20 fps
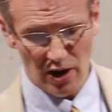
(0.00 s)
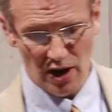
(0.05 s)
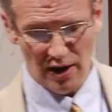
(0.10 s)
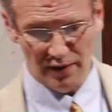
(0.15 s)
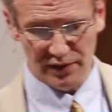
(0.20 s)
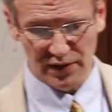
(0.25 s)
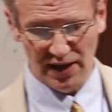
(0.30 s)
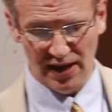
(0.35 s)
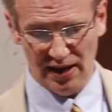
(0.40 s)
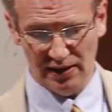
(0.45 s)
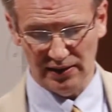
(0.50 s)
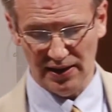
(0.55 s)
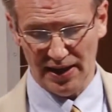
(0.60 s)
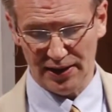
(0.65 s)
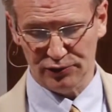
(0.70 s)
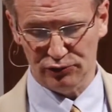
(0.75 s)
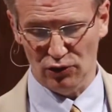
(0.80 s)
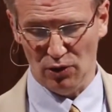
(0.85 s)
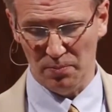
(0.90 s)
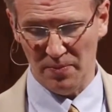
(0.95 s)
of the
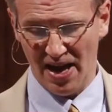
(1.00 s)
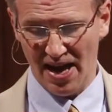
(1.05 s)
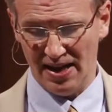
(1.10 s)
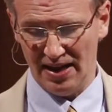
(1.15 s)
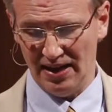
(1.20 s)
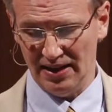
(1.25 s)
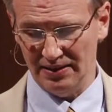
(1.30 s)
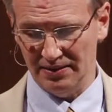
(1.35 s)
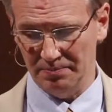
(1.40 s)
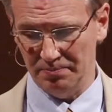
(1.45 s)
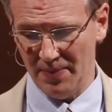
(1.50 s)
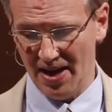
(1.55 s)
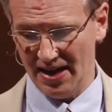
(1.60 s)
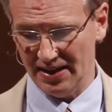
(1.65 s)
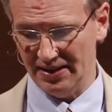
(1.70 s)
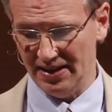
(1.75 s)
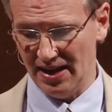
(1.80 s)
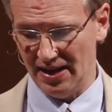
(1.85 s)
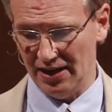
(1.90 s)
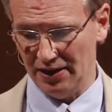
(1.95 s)

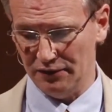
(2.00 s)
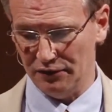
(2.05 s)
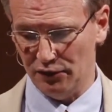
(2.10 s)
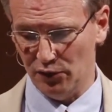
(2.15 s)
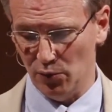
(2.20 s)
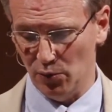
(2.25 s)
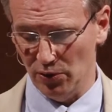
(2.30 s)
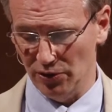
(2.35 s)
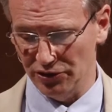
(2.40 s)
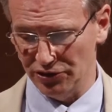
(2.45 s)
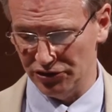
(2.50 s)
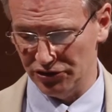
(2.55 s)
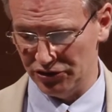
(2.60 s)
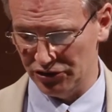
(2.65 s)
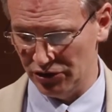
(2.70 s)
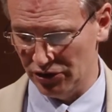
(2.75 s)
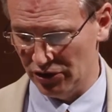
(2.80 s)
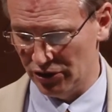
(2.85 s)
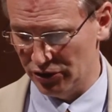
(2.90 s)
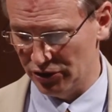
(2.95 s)
electromagnetic
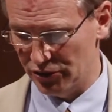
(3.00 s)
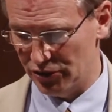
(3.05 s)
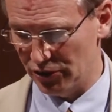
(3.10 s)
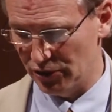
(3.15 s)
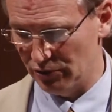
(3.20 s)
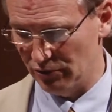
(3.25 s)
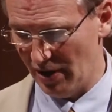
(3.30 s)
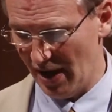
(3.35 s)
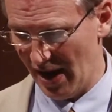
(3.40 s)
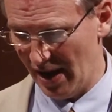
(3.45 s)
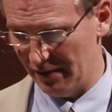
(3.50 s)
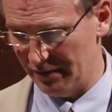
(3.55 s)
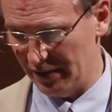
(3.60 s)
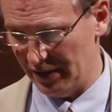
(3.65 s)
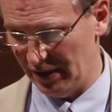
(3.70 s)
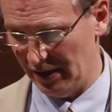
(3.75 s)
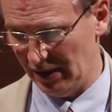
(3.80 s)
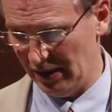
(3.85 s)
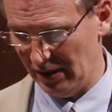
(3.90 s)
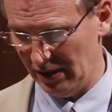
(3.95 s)
force to
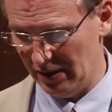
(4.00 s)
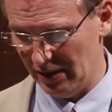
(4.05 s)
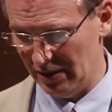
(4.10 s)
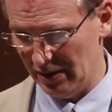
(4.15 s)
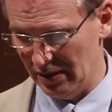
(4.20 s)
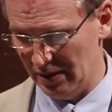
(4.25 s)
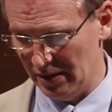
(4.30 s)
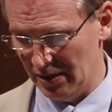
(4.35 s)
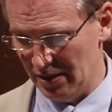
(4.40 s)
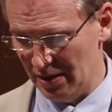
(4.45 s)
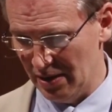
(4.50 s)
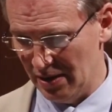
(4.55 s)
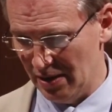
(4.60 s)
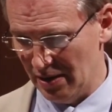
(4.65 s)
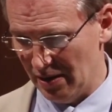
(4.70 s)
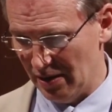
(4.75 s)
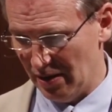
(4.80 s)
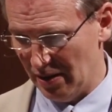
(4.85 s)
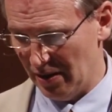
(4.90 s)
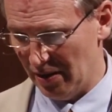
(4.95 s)
gravity.
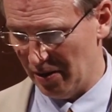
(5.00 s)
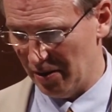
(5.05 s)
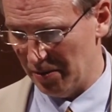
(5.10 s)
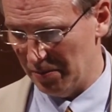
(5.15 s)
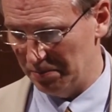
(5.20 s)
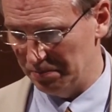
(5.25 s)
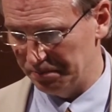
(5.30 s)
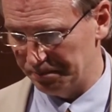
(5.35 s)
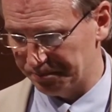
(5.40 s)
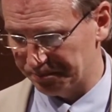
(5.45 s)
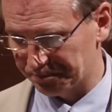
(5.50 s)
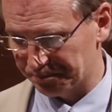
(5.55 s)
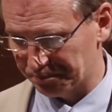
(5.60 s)
Um,